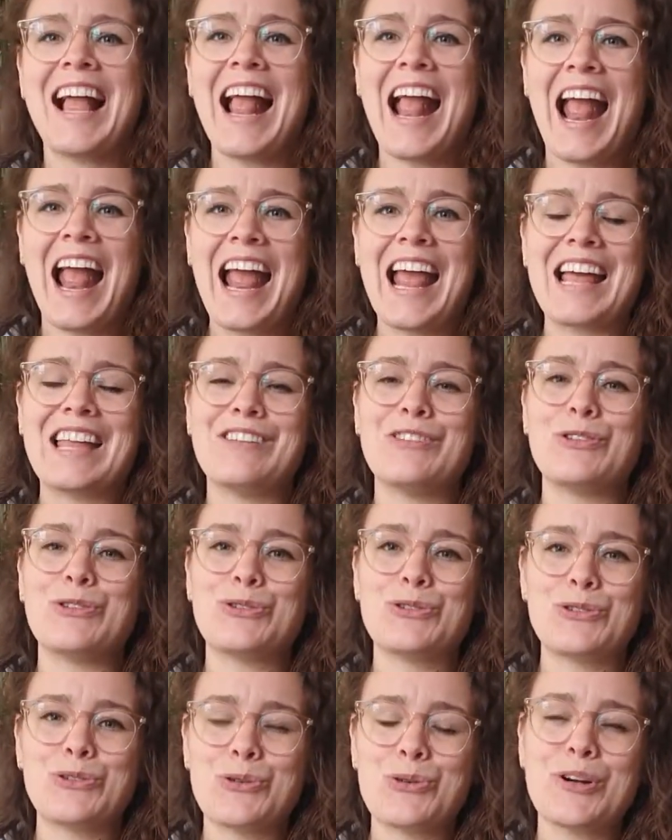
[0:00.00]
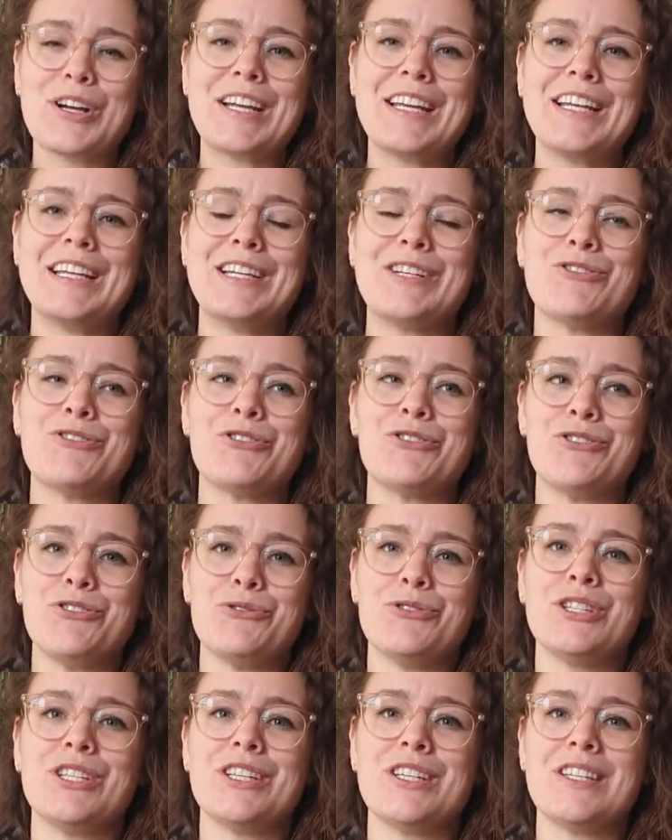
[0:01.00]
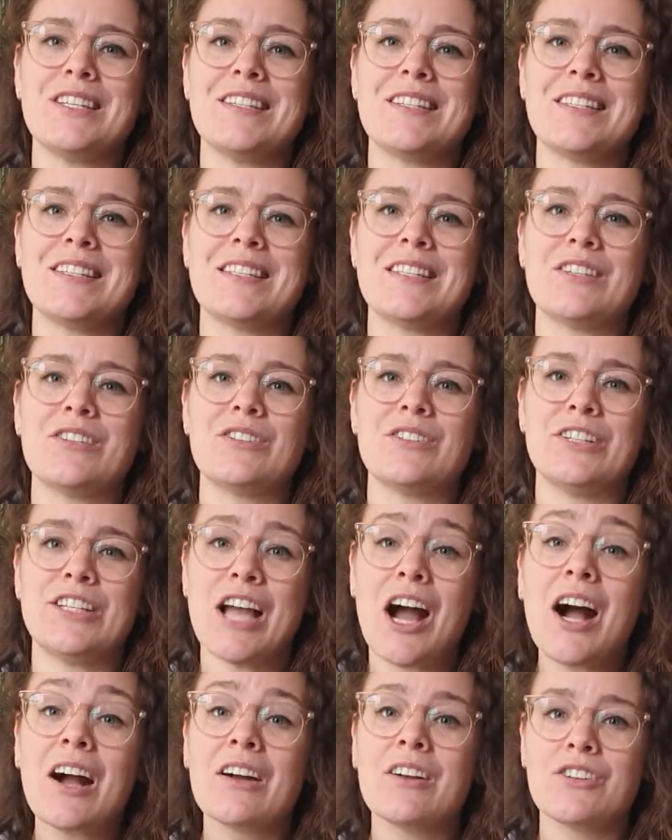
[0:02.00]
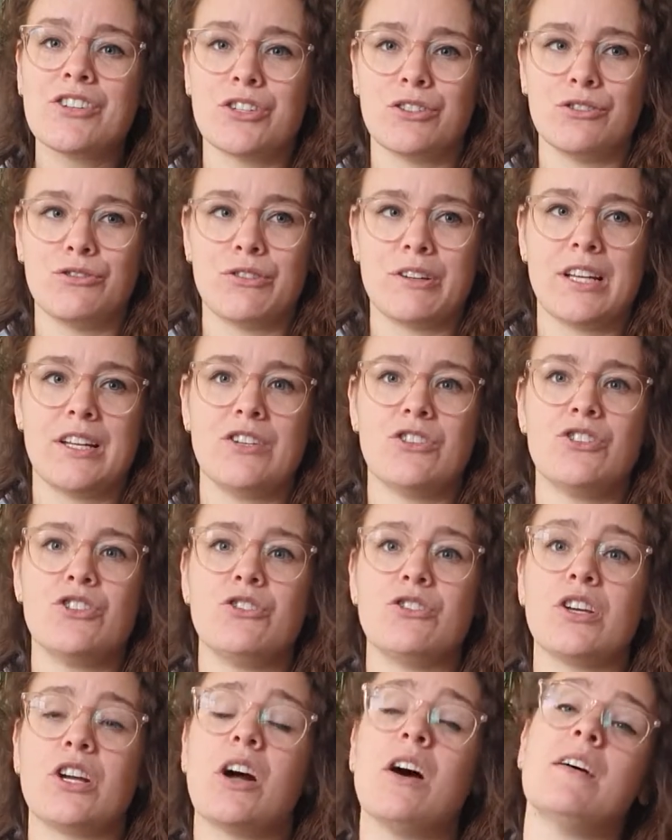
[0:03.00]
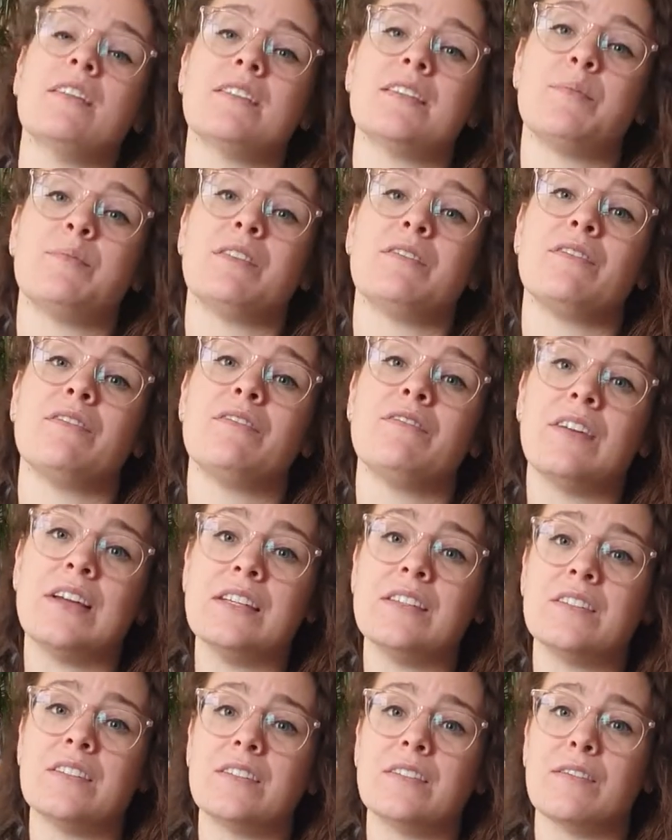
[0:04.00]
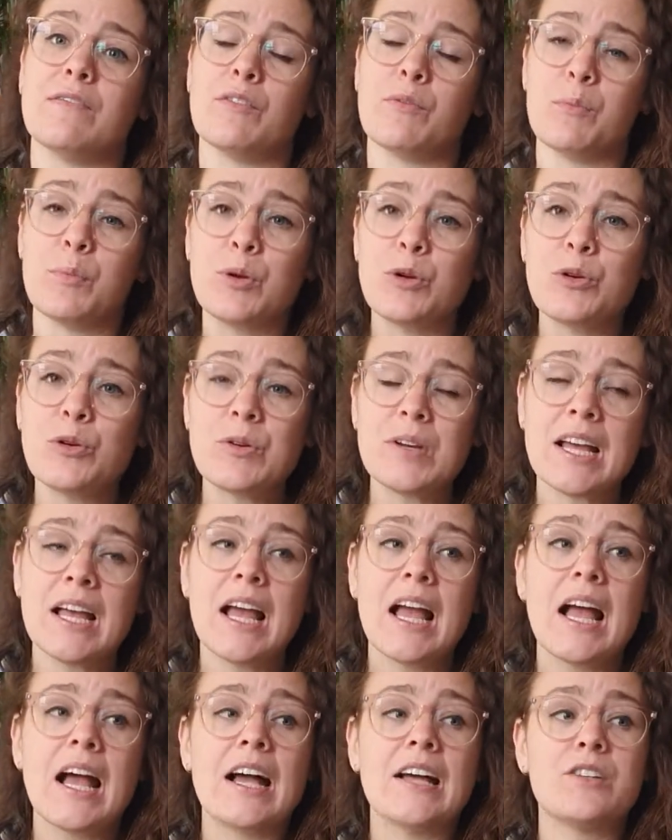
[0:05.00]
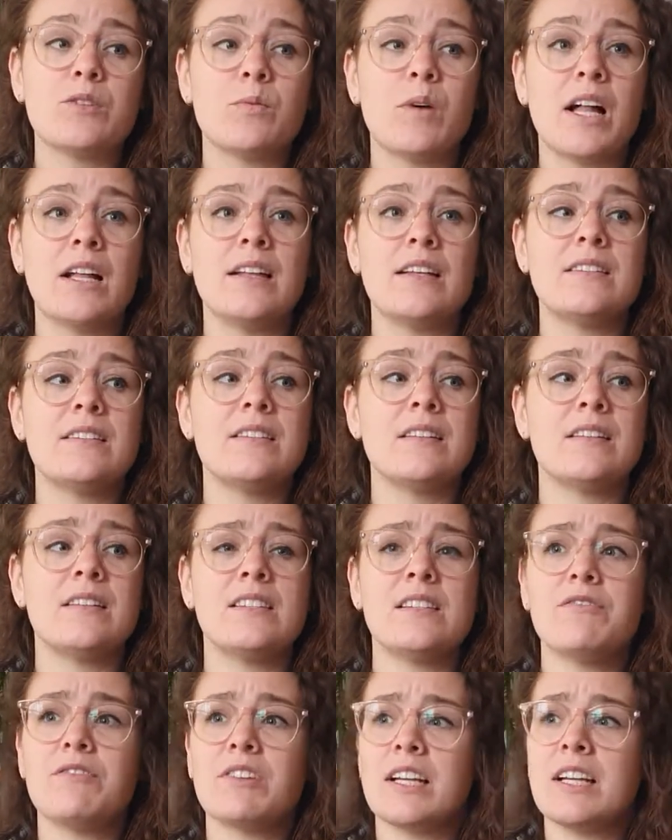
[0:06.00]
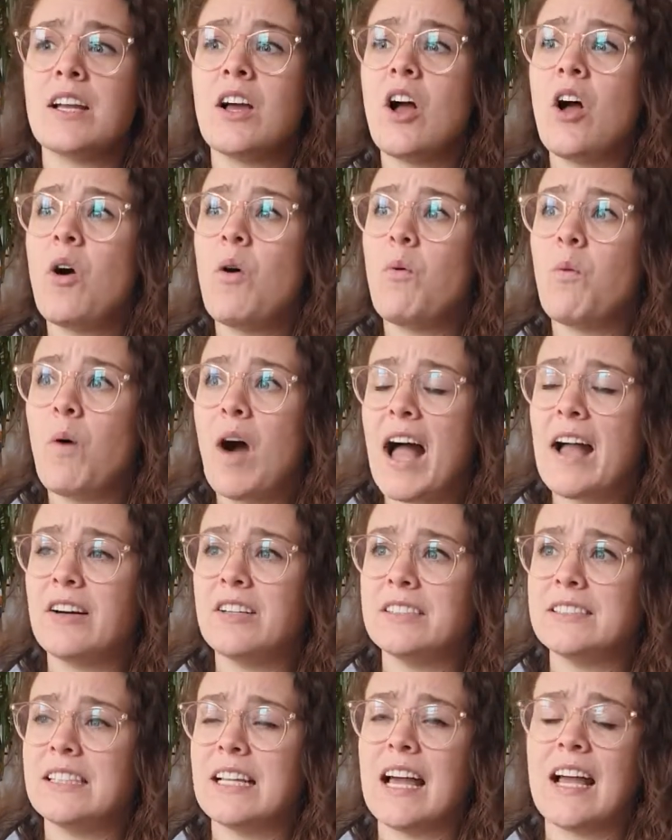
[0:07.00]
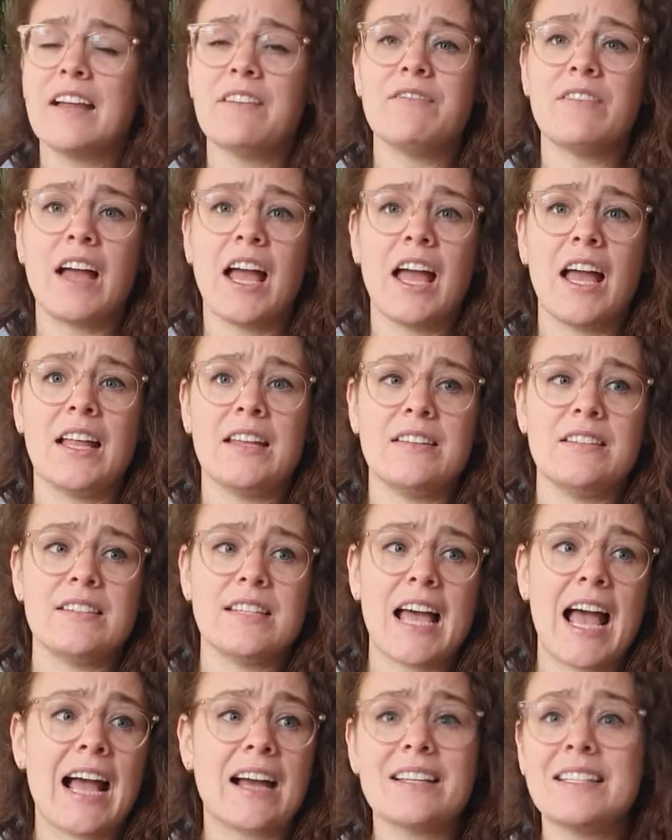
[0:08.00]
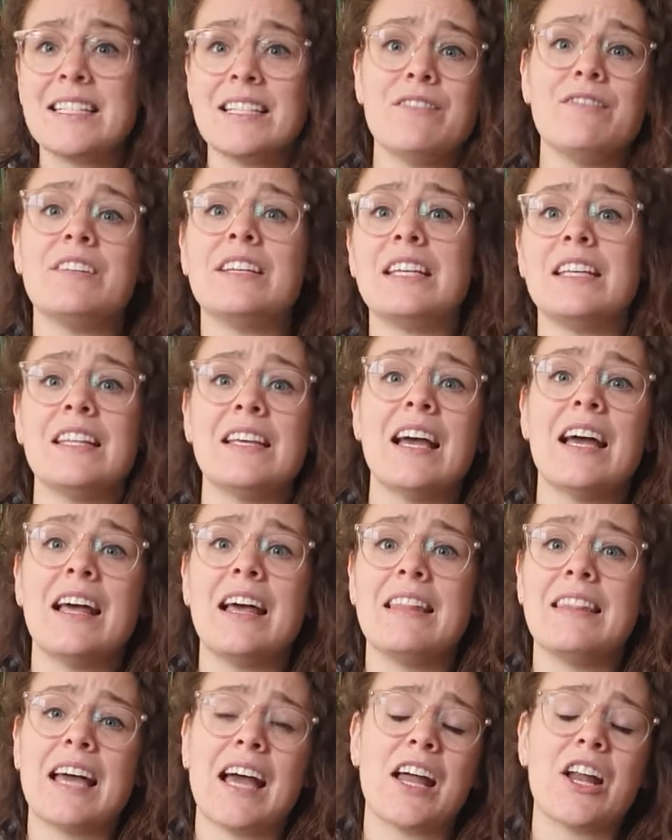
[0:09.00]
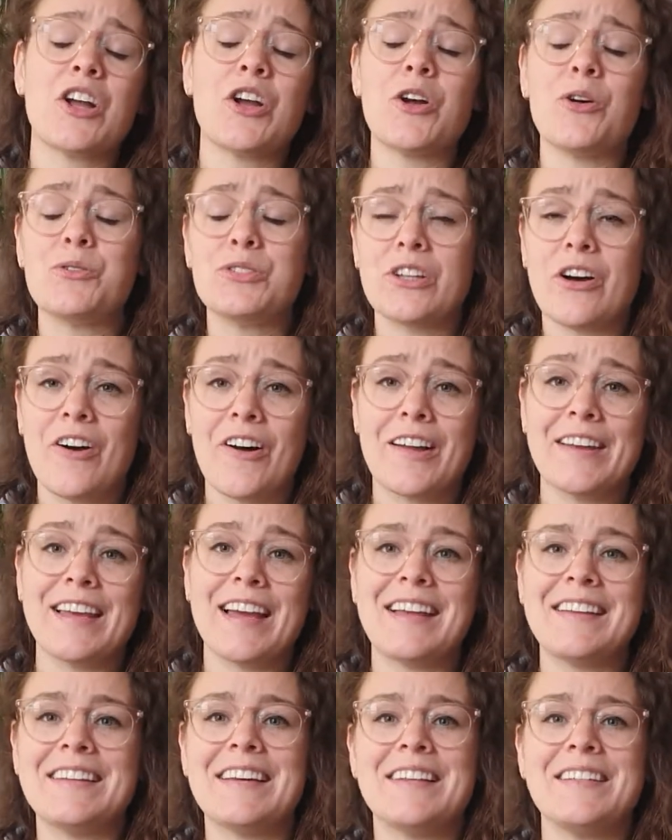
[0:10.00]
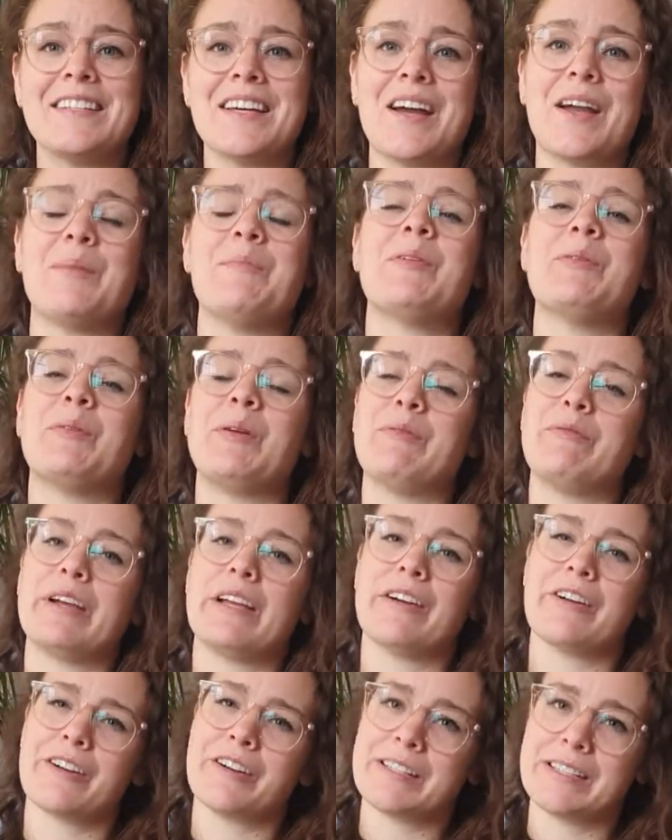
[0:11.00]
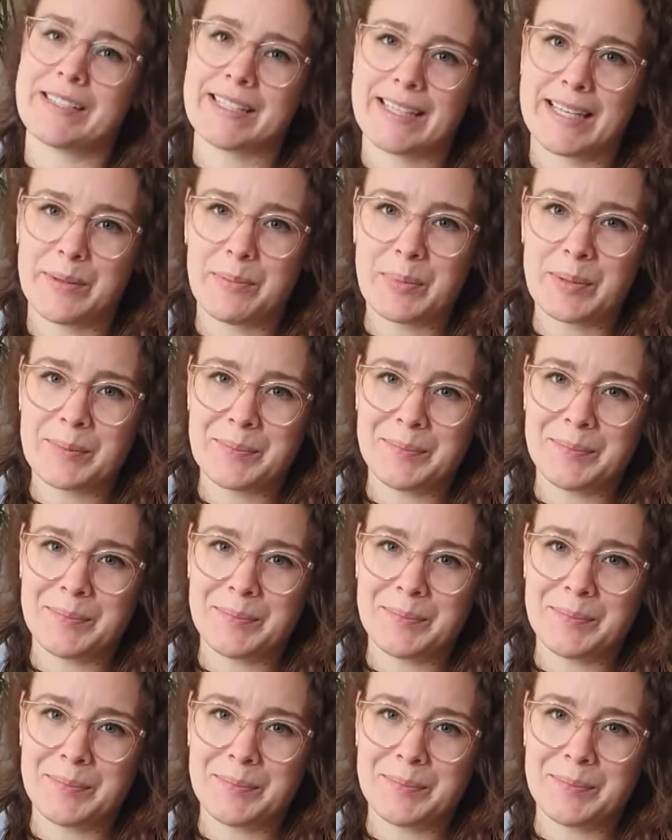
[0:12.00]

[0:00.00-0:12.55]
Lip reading: and the story introduces young children to the concept of the phases of the moon, as well as to the different wildlife and activity that goes on at nighttime when we are asleep.